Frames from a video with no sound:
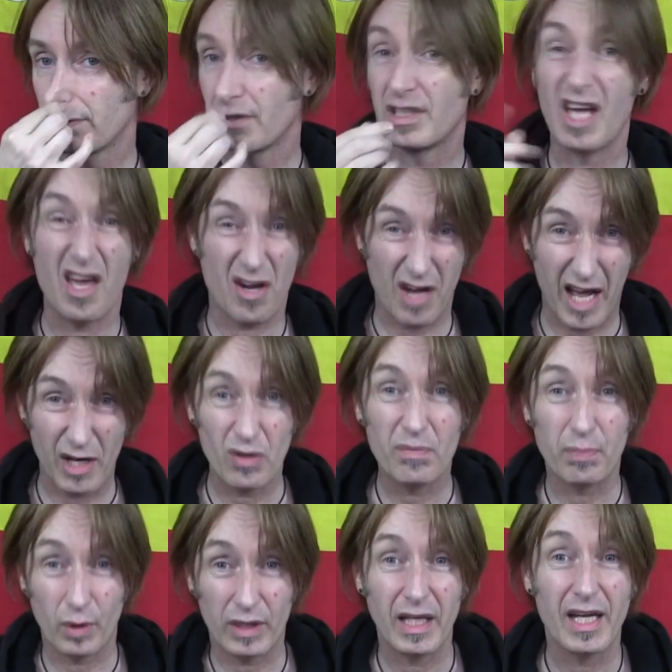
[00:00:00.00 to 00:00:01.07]
Qué raro,
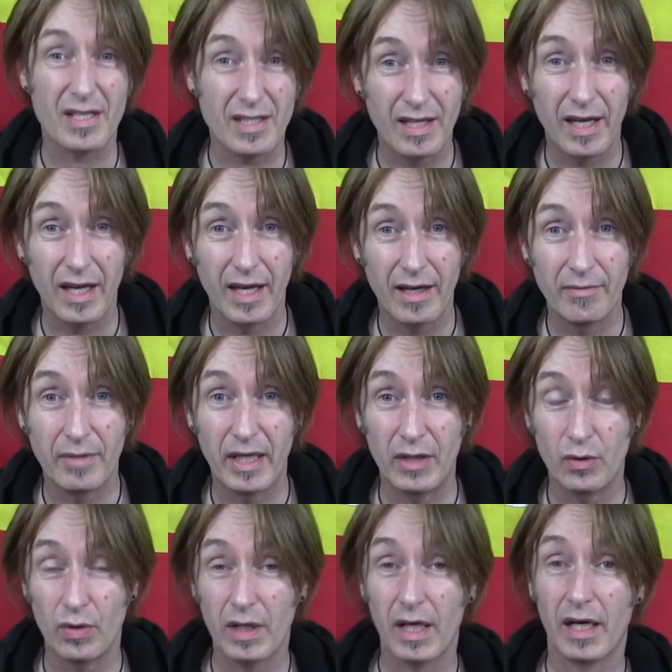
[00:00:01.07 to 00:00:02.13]
porque es de
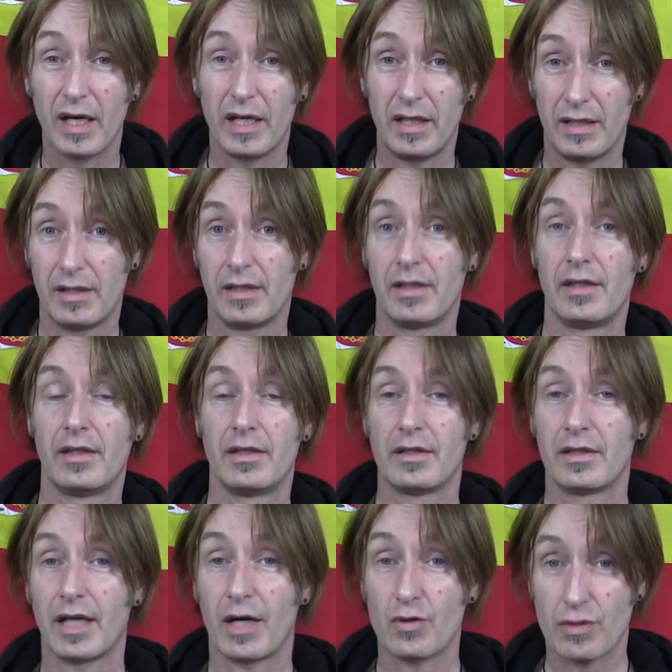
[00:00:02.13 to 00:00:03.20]
verdura, eh?
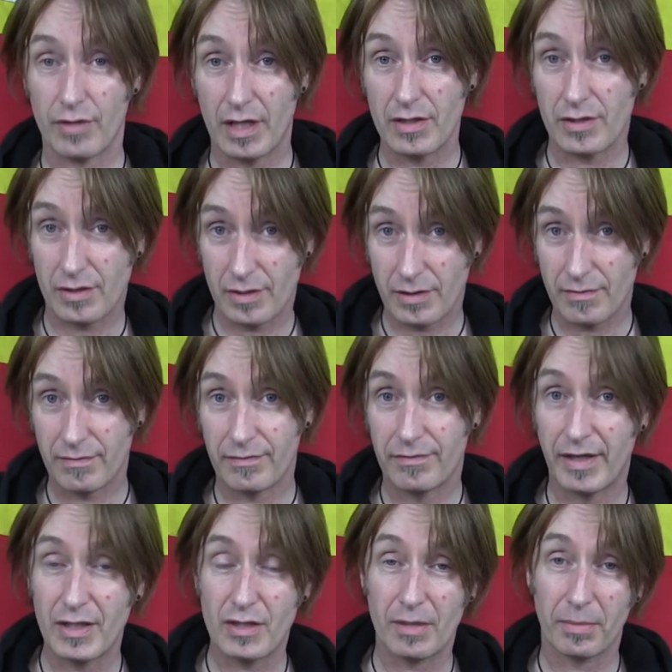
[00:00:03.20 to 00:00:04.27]
How strange, it's
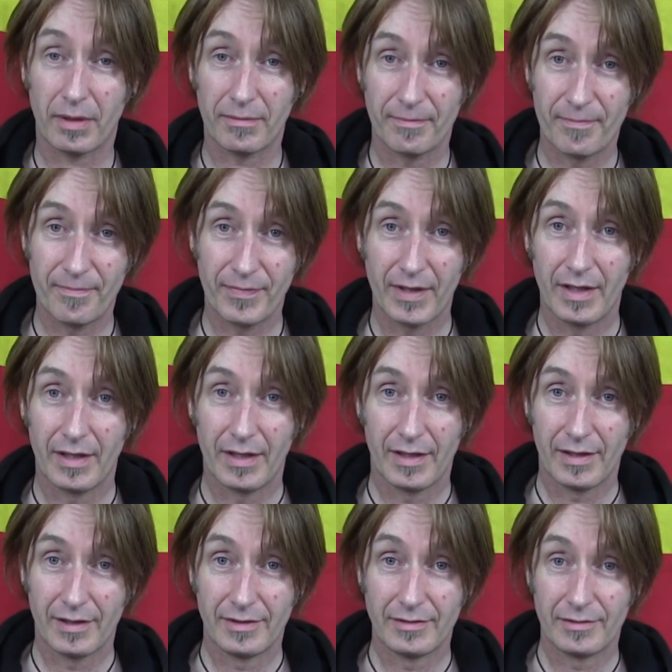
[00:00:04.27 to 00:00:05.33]
vegetable.
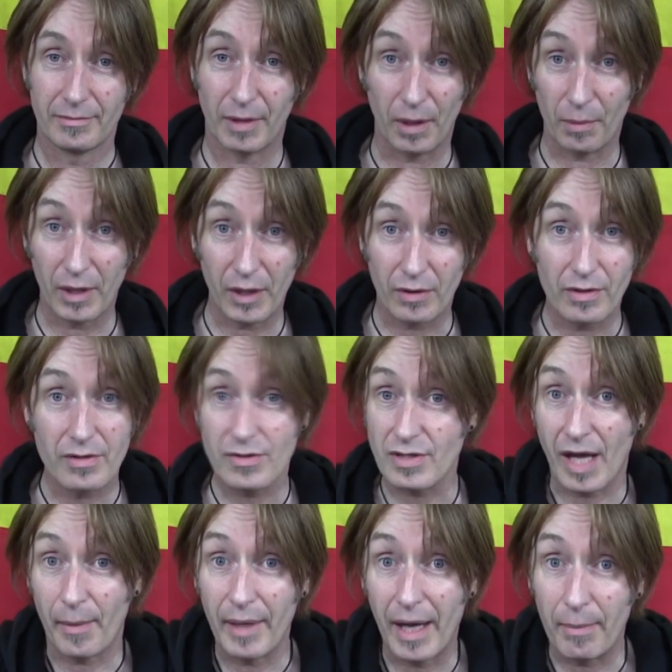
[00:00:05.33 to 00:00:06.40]
Pero bueno,
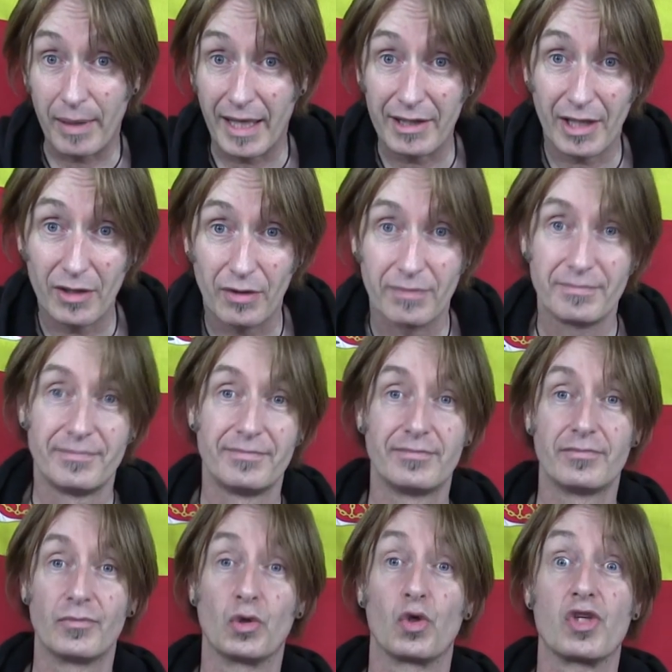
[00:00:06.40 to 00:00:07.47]
sabe a plátano.
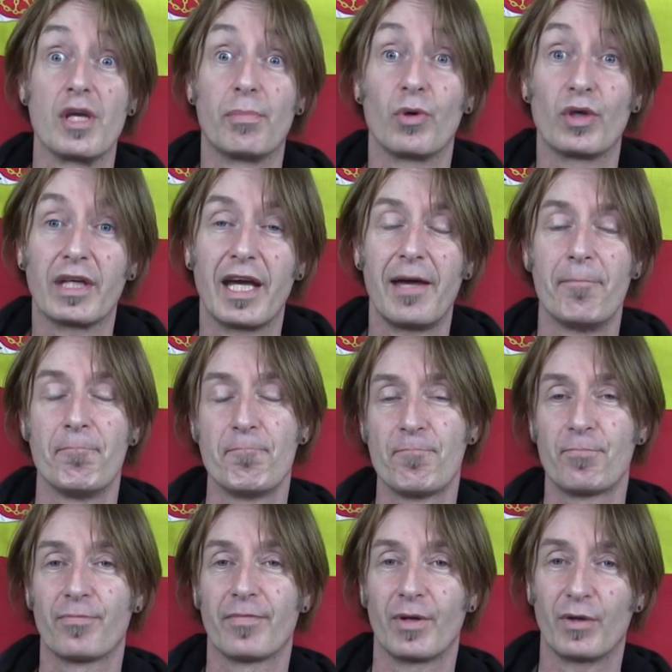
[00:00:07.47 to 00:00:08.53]
No sé por qué.
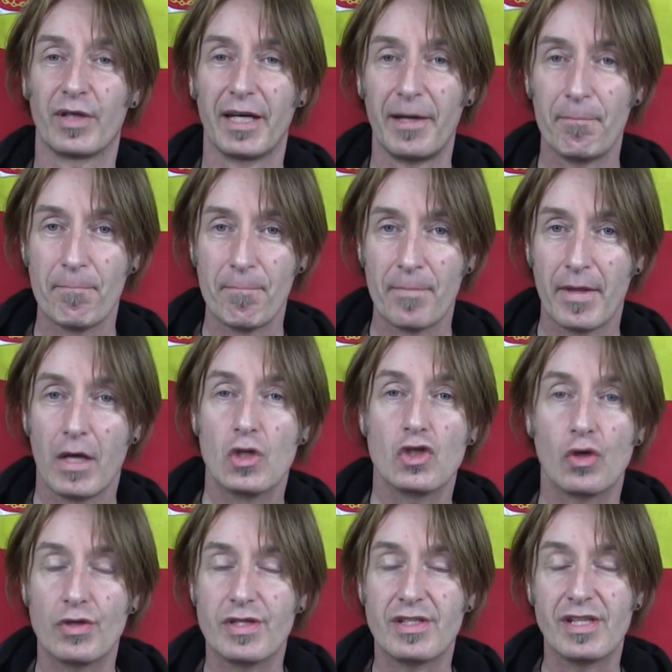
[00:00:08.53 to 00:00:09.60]
Okay?
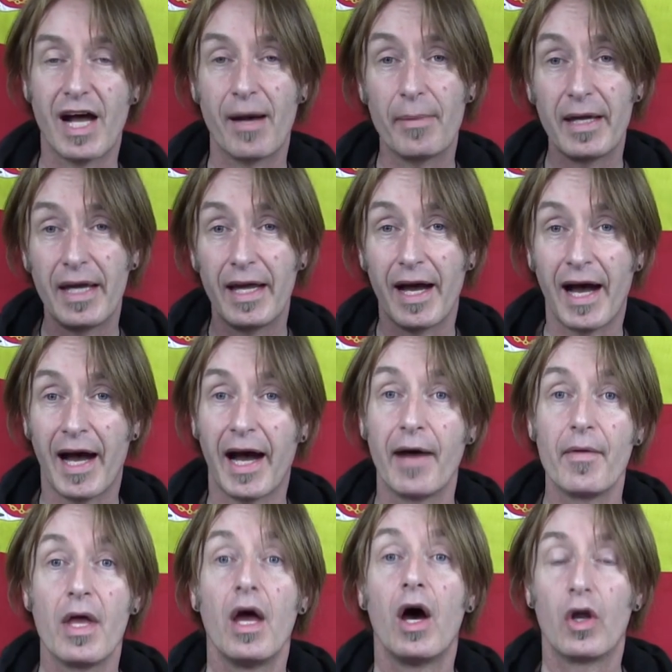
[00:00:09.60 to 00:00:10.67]
So sabe a.
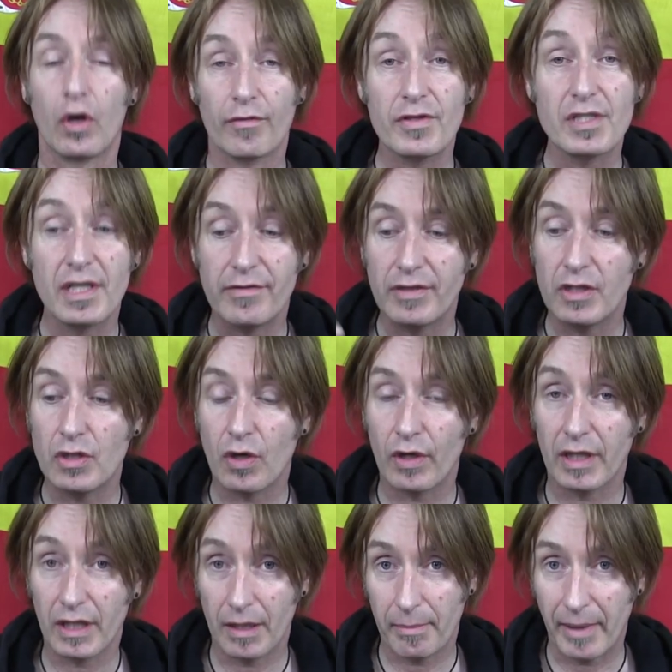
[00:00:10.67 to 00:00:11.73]
And obviously if you're
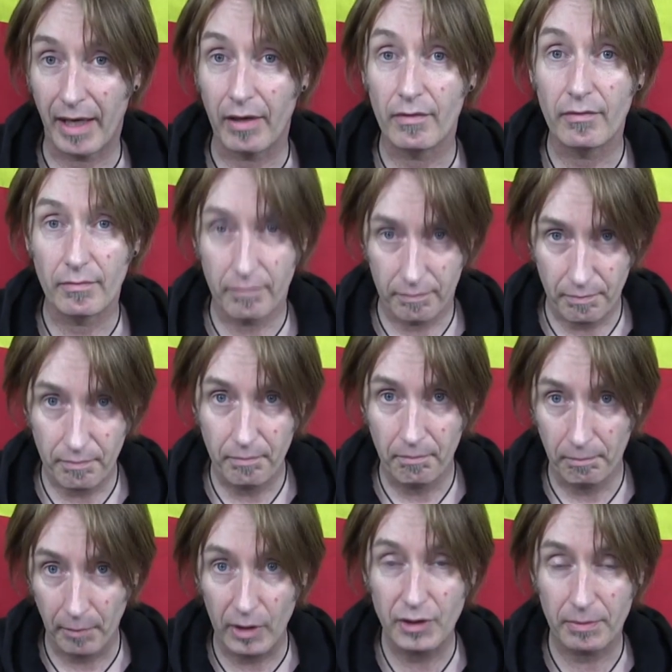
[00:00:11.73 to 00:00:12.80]
talking about
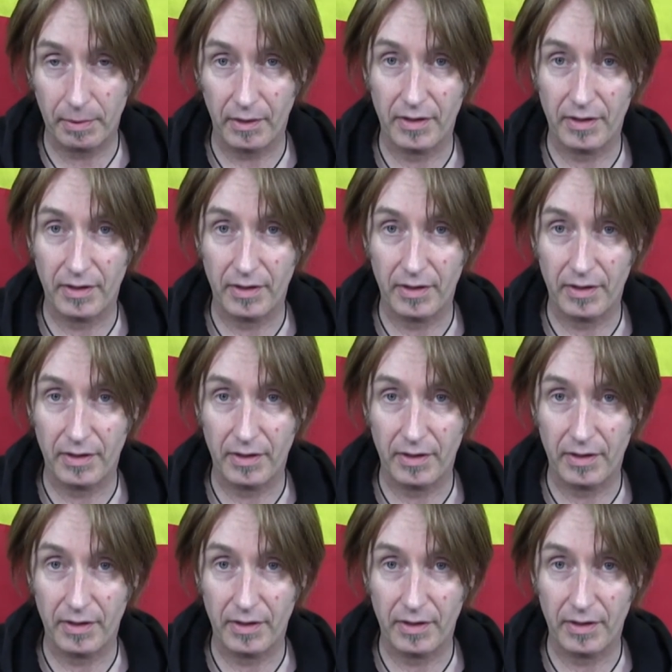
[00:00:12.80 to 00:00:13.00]
multiple